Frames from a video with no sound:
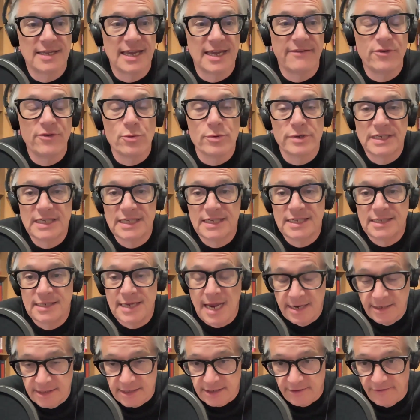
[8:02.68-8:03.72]
to give you a
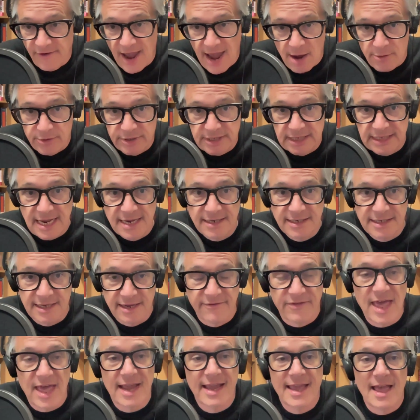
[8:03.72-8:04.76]
sense of how
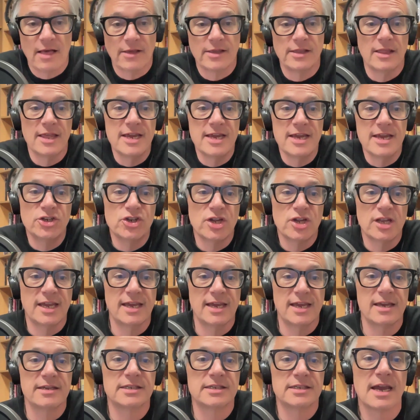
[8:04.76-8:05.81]
sensitive that calculation
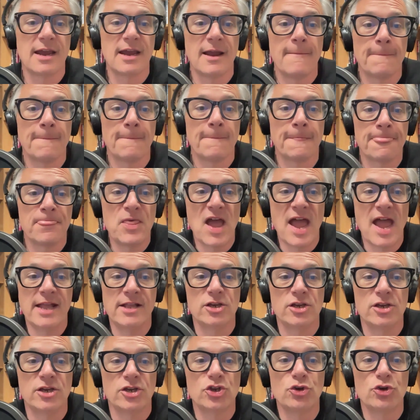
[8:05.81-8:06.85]
is,
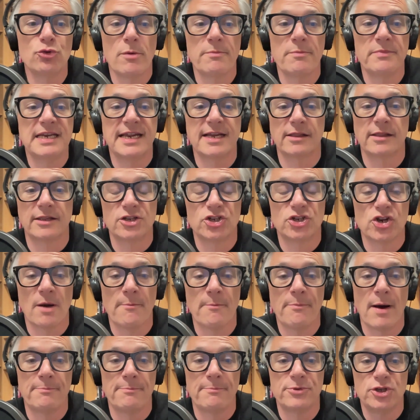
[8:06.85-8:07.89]
then you immediately
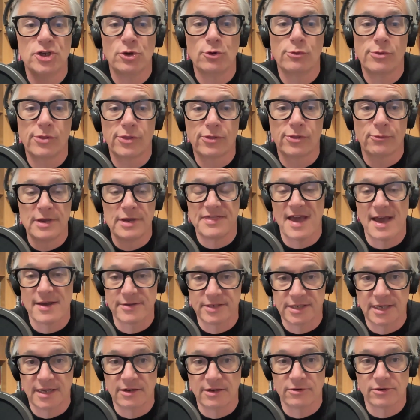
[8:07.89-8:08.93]
jump up to
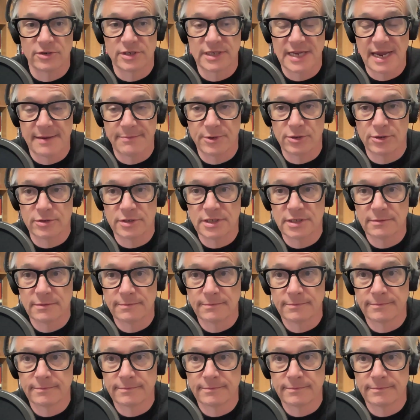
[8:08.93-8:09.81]
3,000 interceptors.